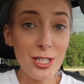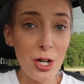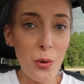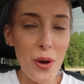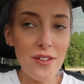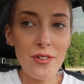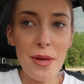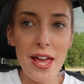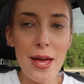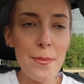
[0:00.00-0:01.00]
turn away
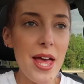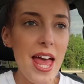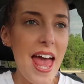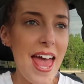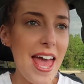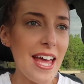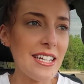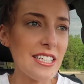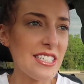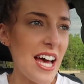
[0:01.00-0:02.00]
from him
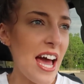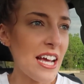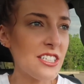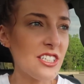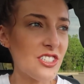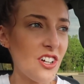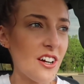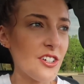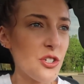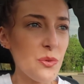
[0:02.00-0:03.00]
and decide to
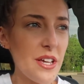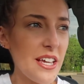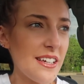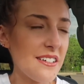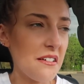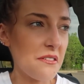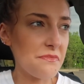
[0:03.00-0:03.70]
start doing